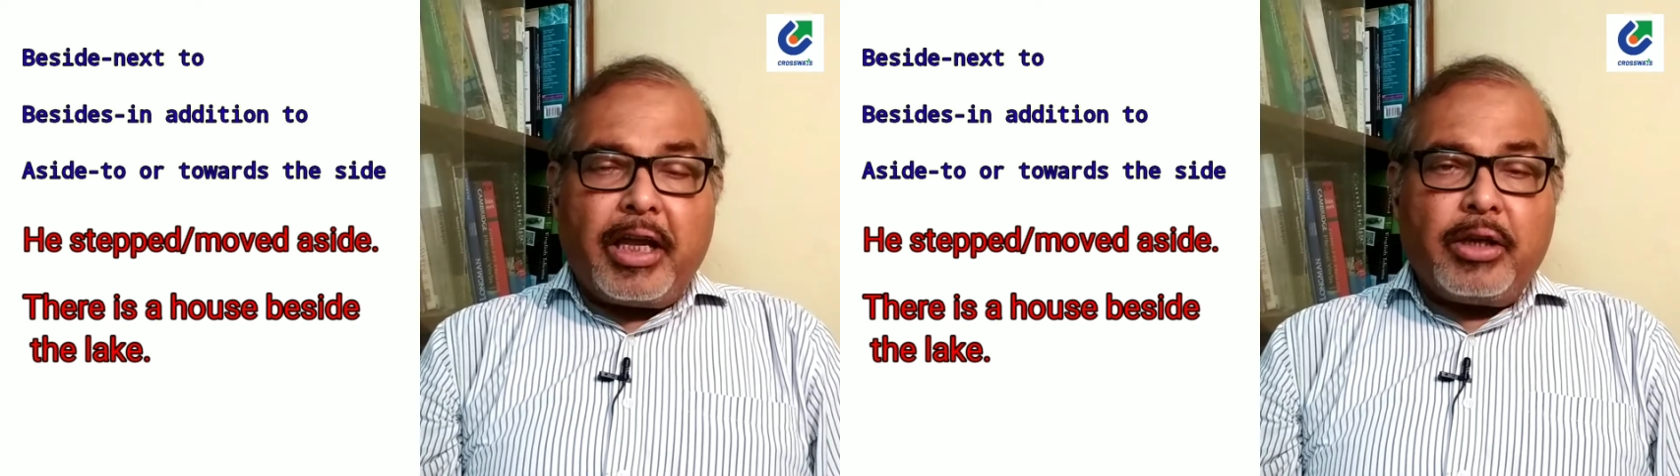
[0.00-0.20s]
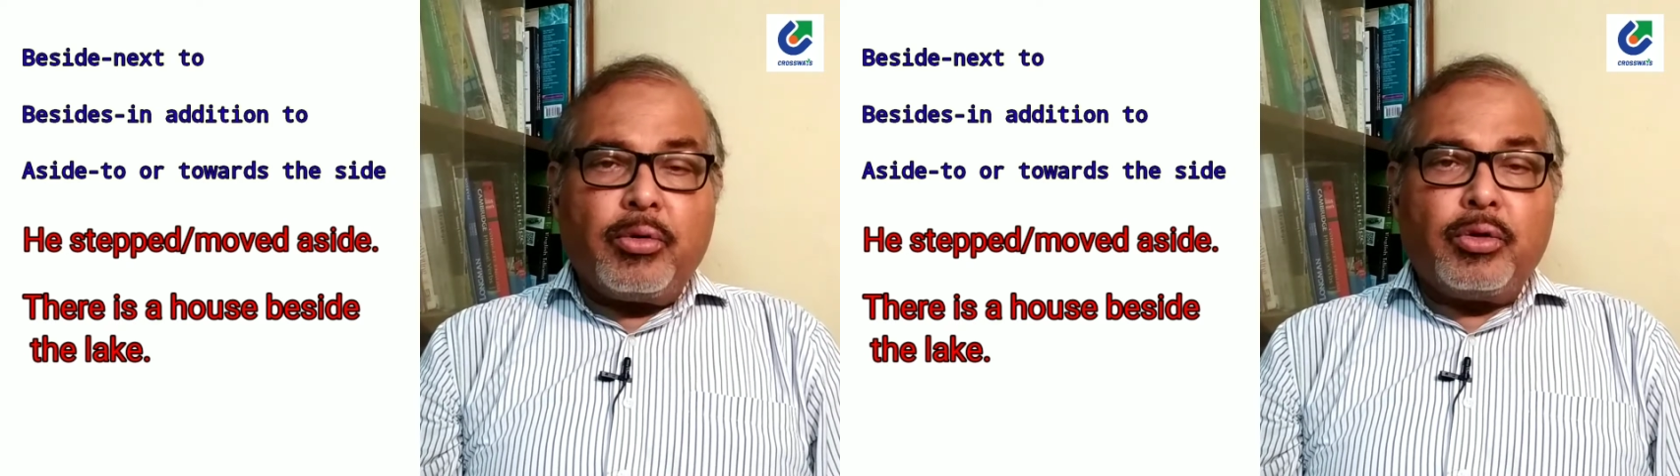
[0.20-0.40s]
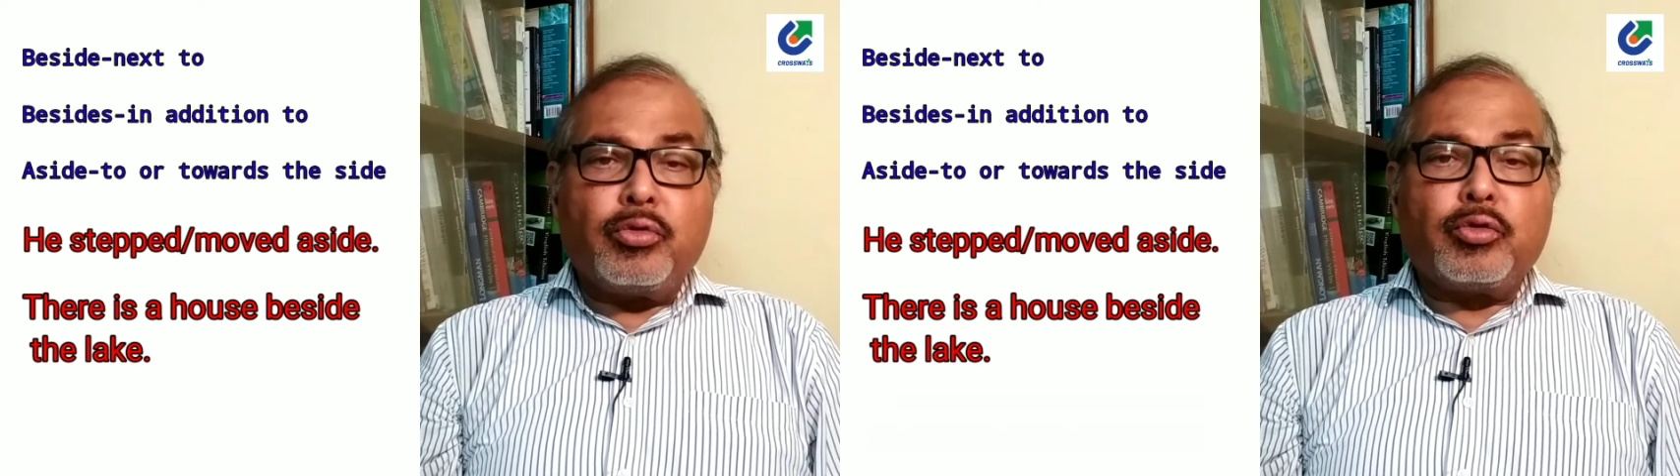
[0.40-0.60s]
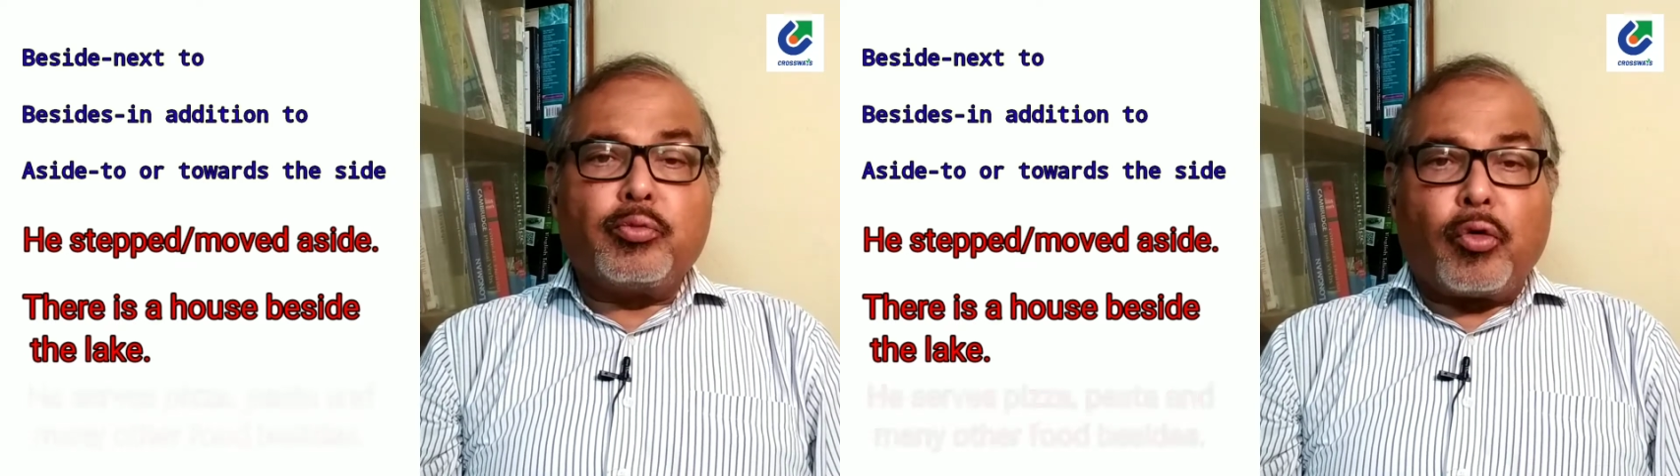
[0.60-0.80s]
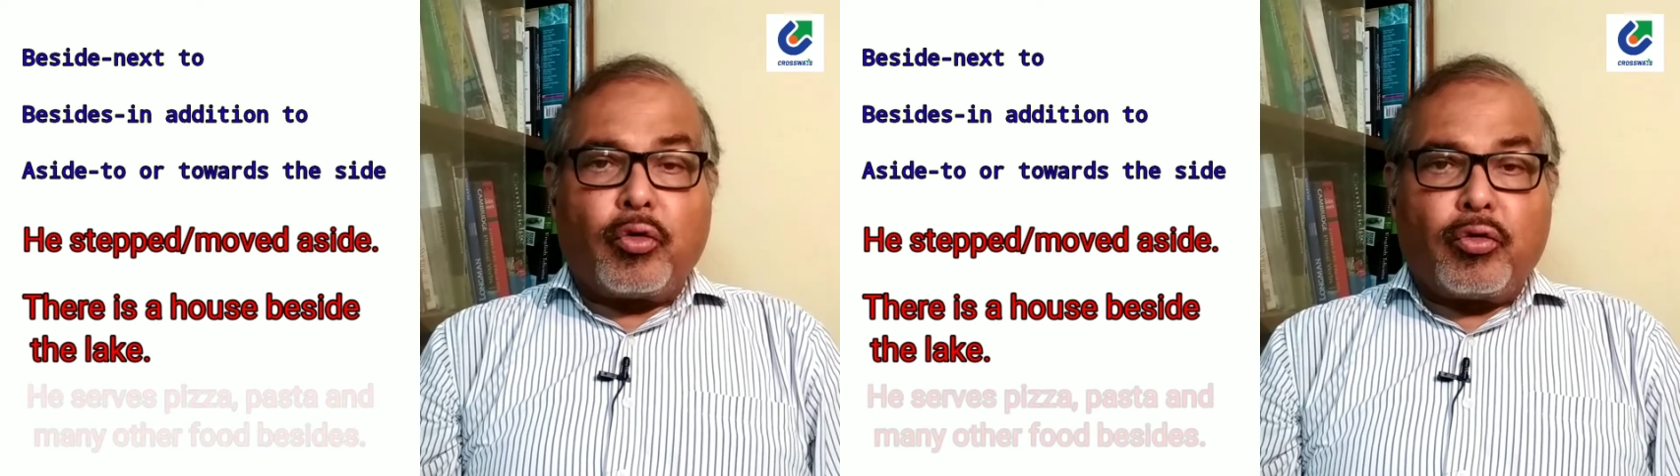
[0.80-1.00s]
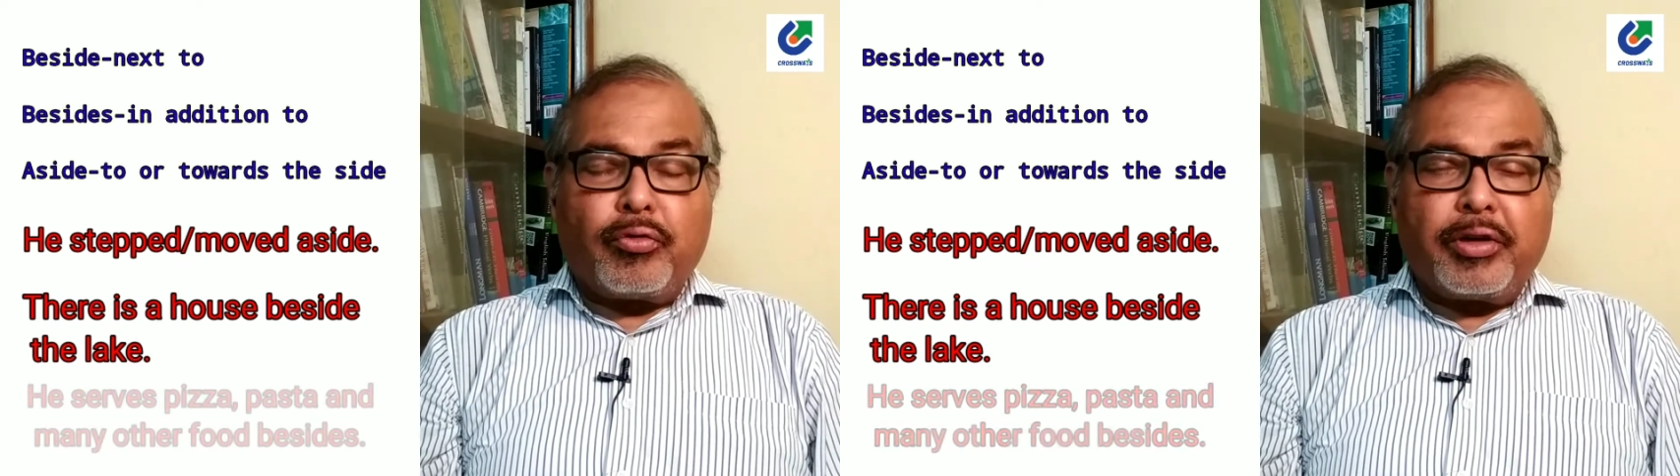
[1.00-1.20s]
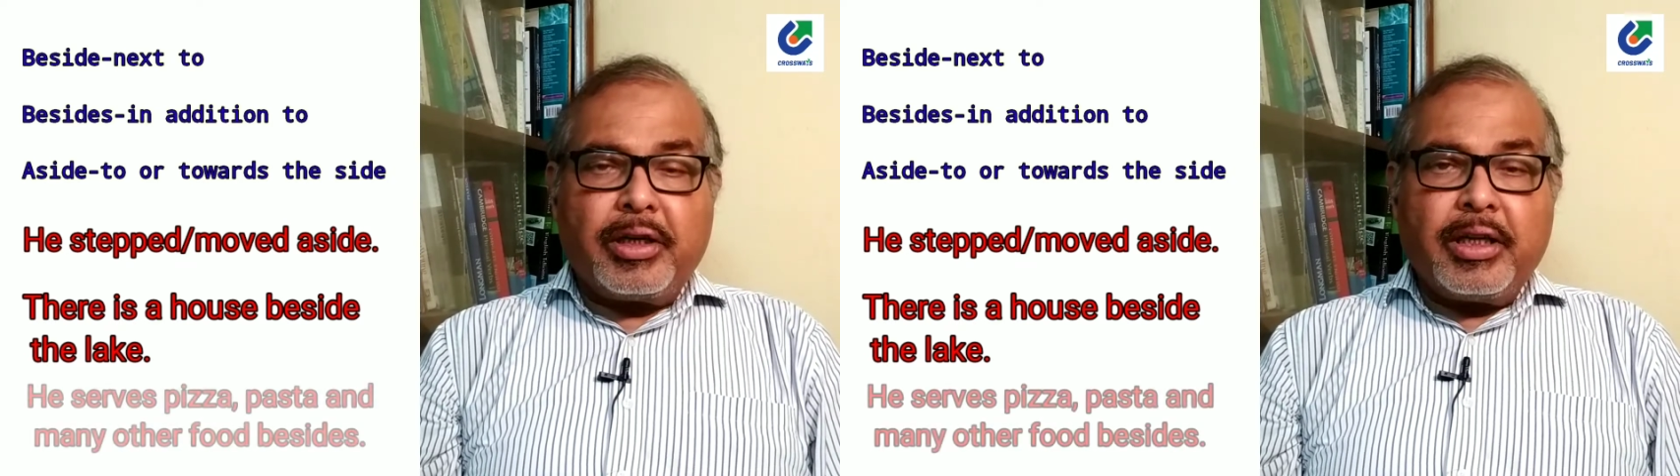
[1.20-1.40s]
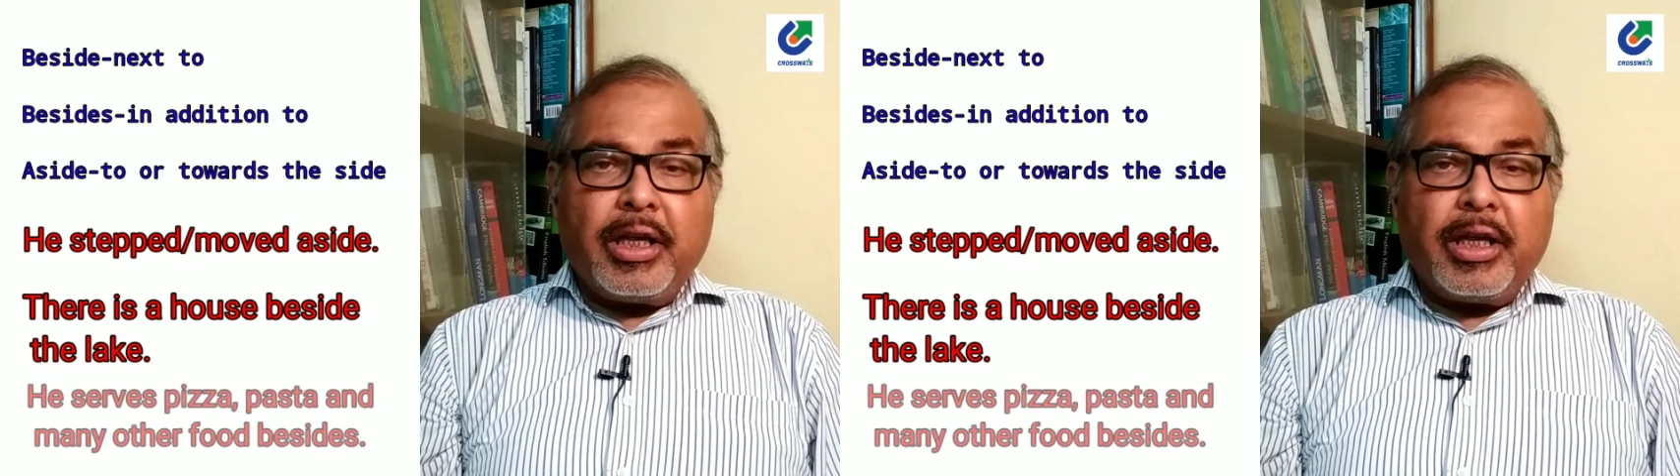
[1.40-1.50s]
you use moreover,